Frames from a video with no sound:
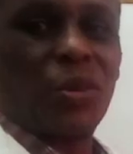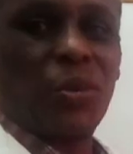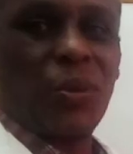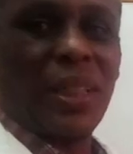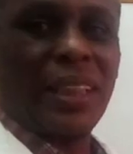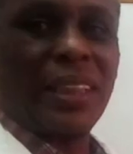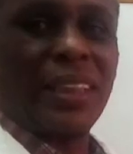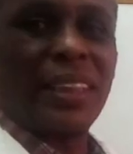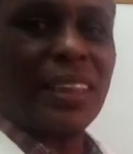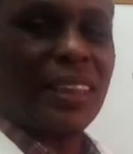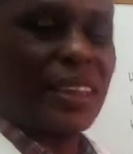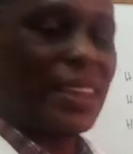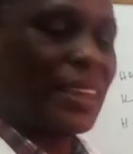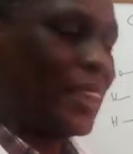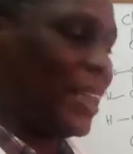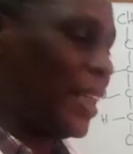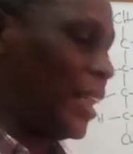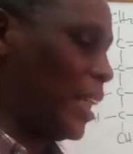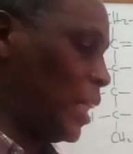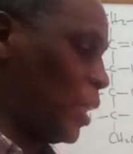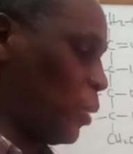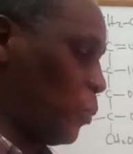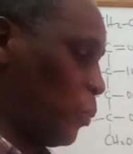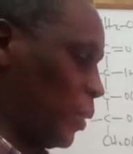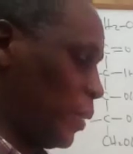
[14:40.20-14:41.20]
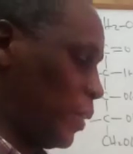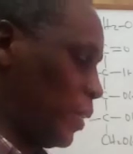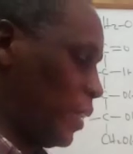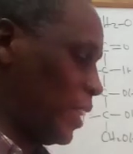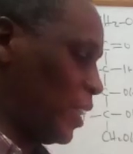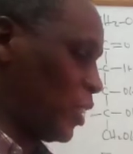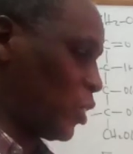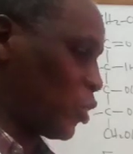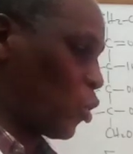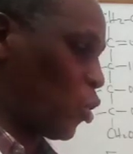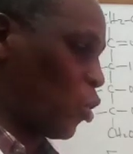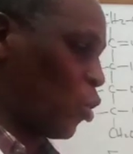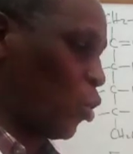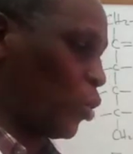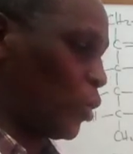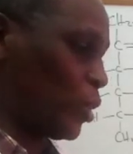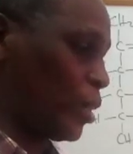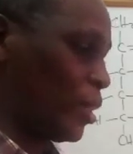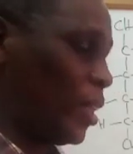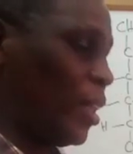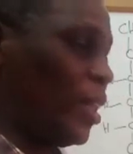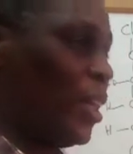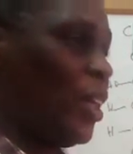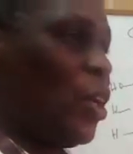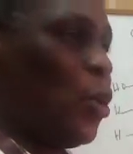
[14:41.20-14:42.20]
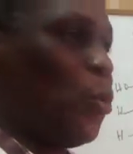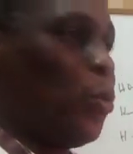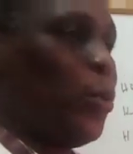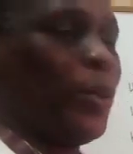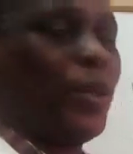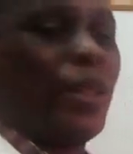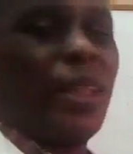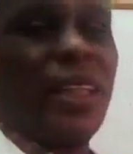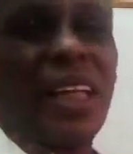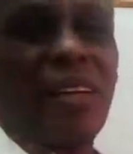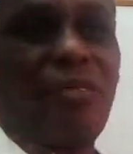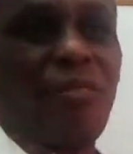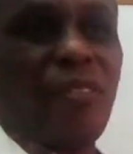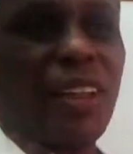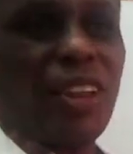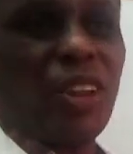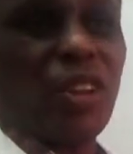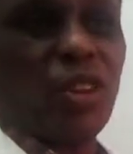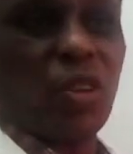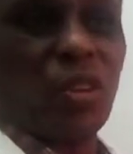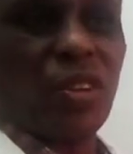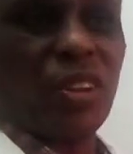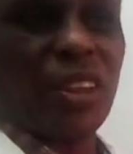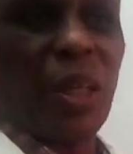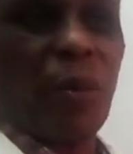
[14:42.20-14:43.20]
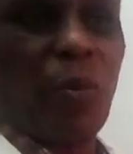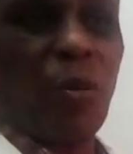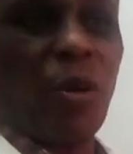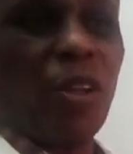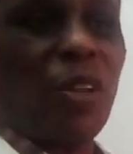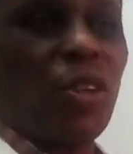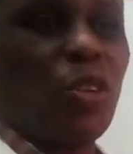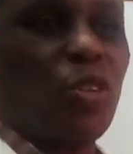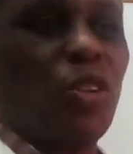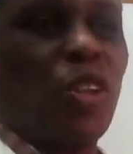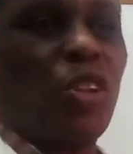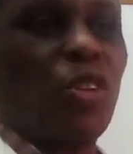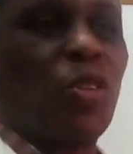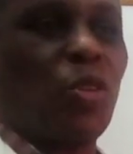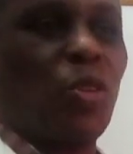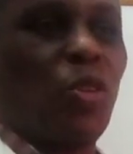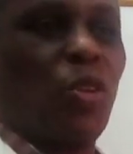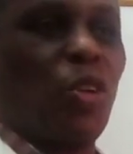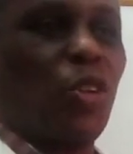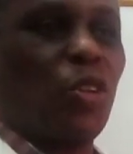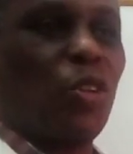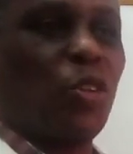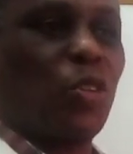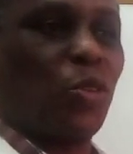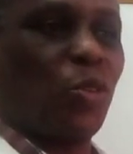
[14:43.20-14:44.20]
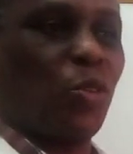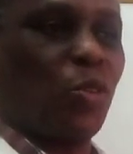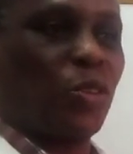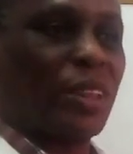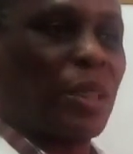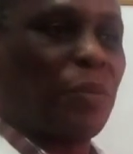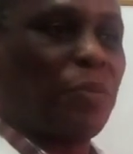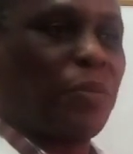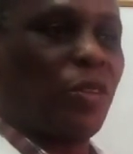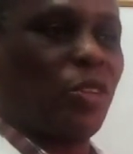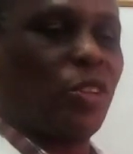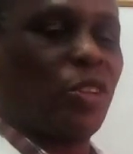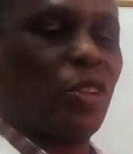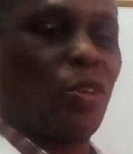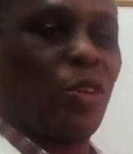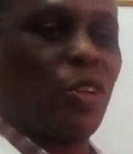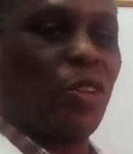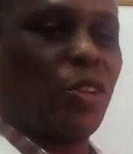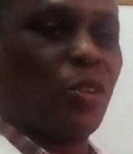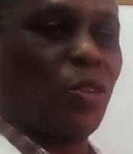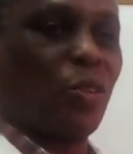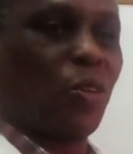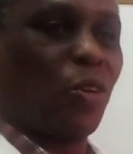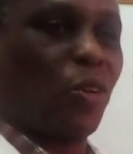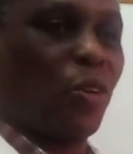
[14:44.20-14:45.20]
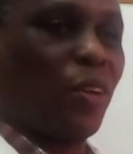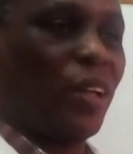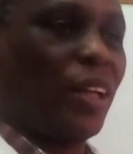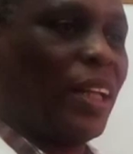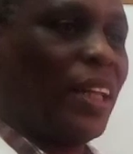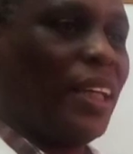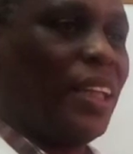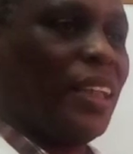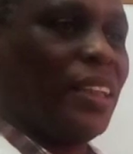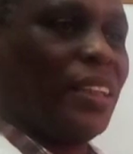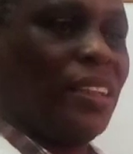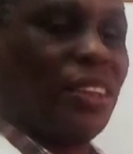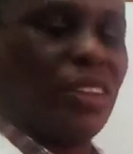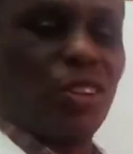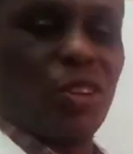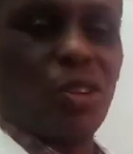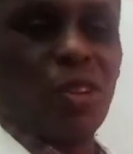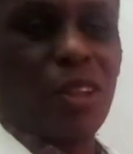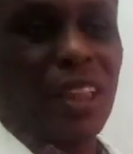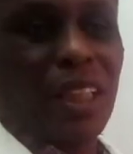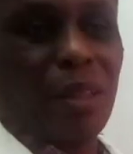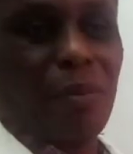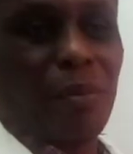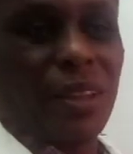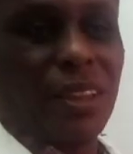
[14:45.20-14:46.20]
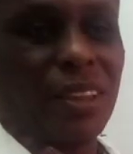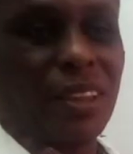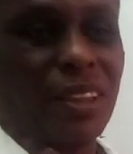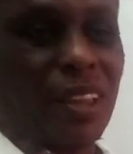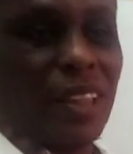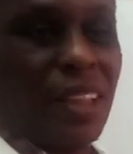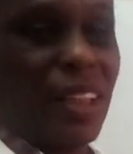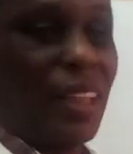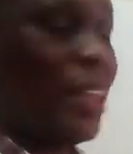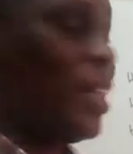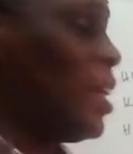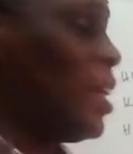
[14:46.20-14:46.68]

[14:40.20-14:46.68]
we are just dealing with this course within a very short time, we're not going to go to something which we're going to call stereochemistry.